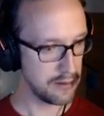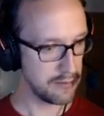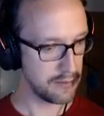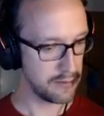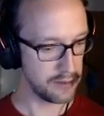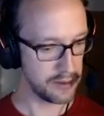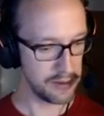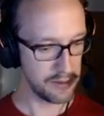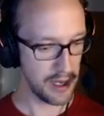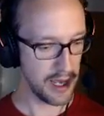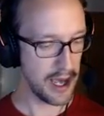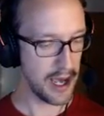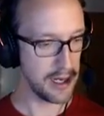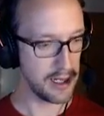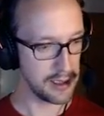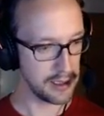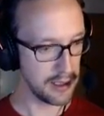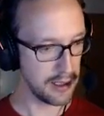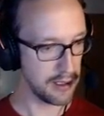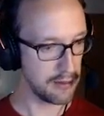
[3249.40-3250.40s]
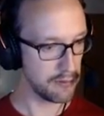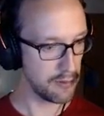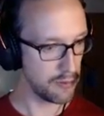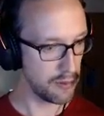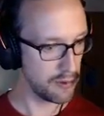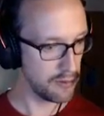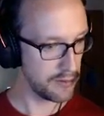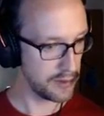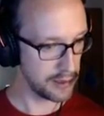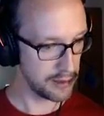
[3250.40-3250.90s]
We'll do adding and
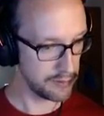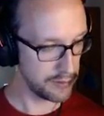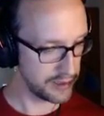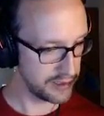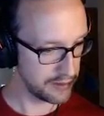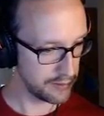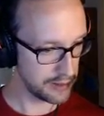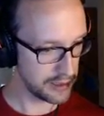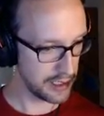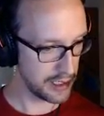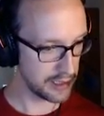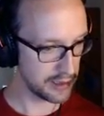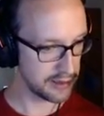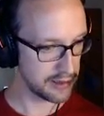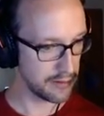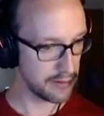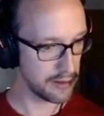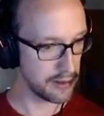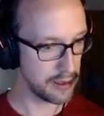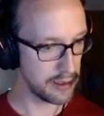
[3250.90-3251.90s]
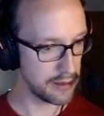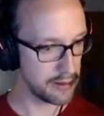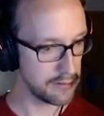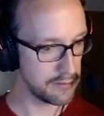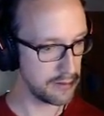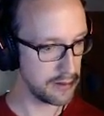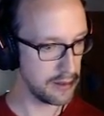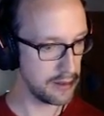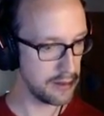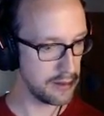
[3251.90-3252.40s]
removing, and we'll see what the heck's going on.
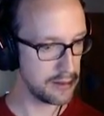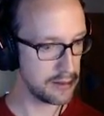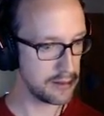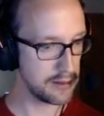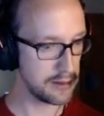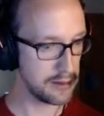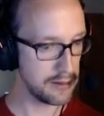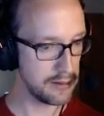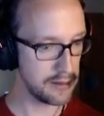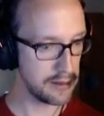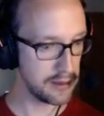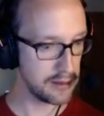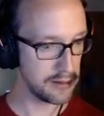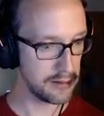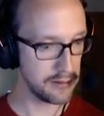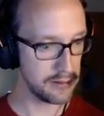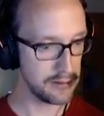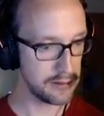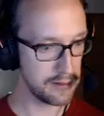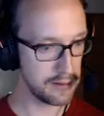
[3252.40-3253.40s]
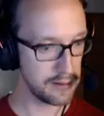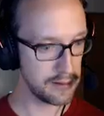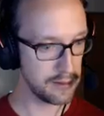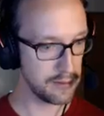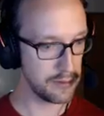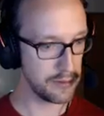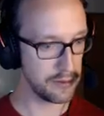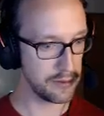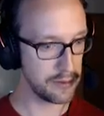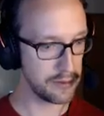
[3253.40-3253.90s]
Radiant till
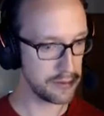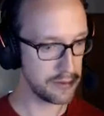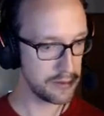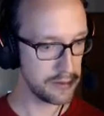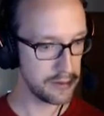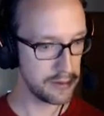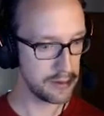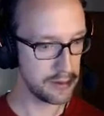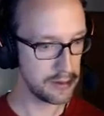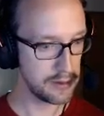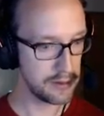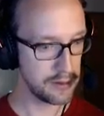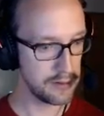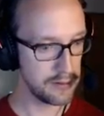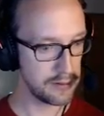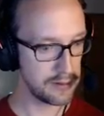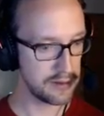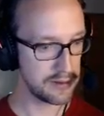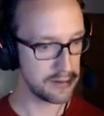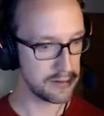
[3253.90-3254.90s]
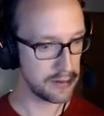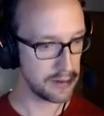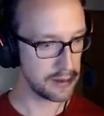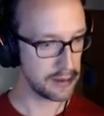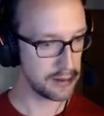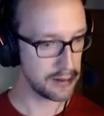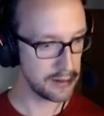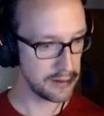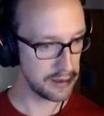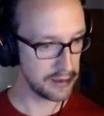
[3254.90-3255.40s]
equal to
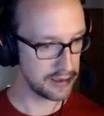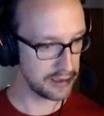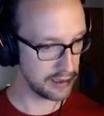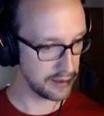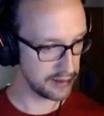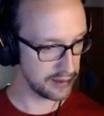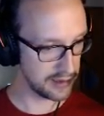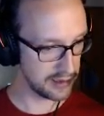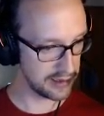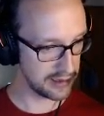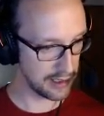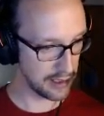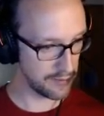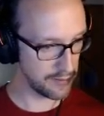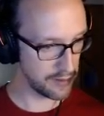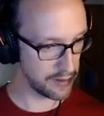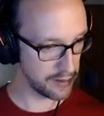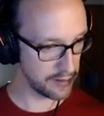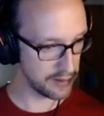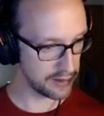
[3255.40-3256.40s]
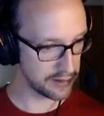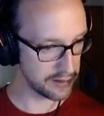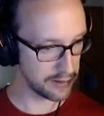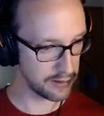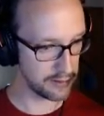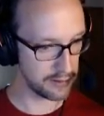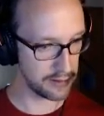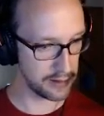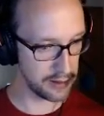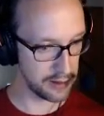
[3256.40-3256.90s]
string. This tells us everything that's
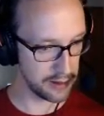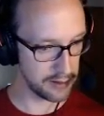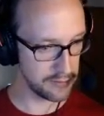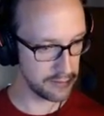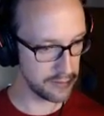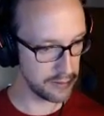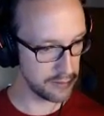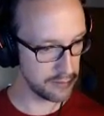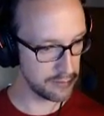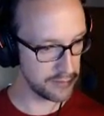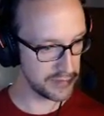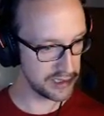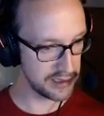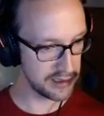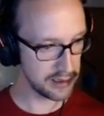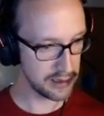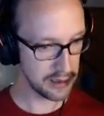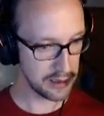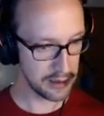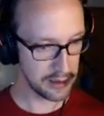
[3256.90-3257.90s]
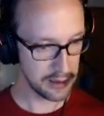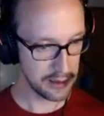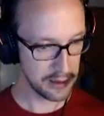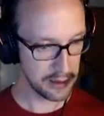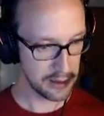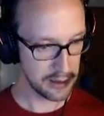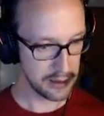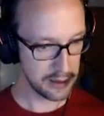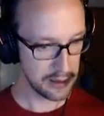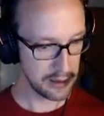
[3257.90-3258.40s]
currently in rooms.
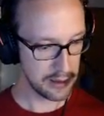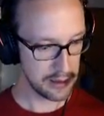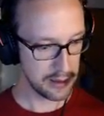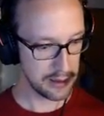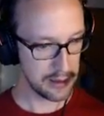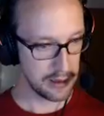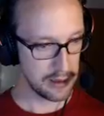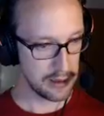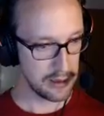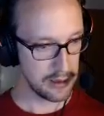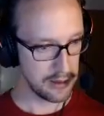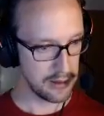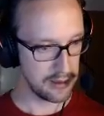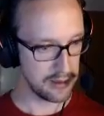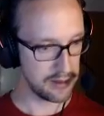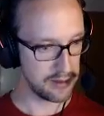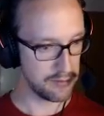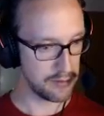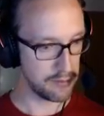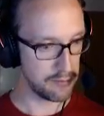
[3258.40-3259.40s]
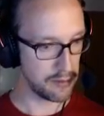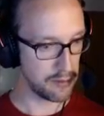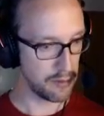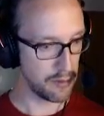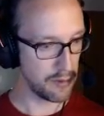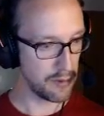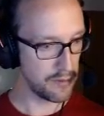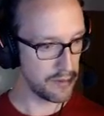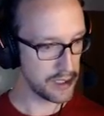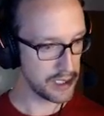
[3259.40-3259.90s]
This is when
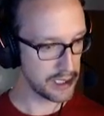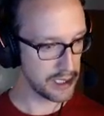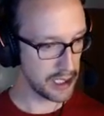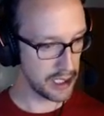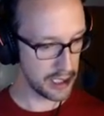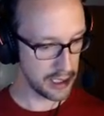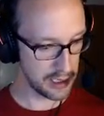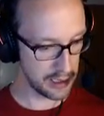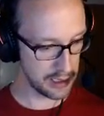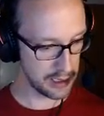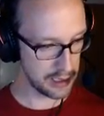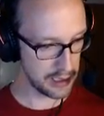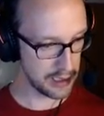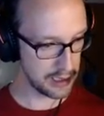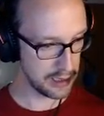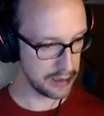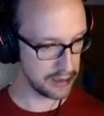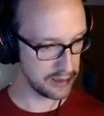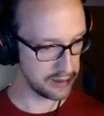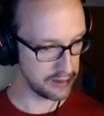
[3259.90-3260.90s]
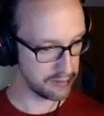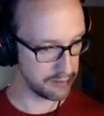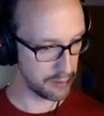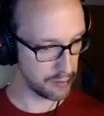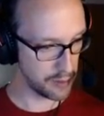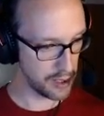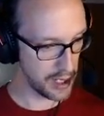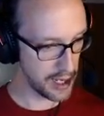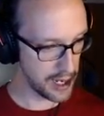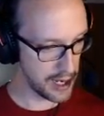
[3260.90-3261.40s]
we're removing a guy. This is
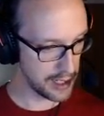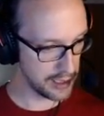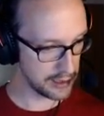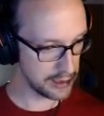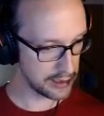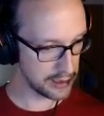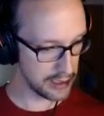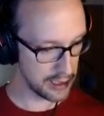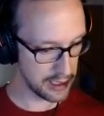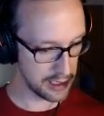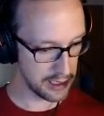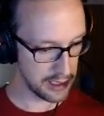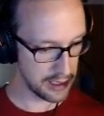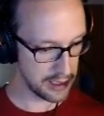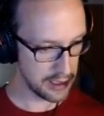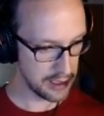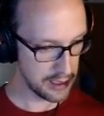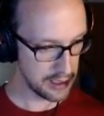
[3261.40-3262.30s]
when we're adding a guy.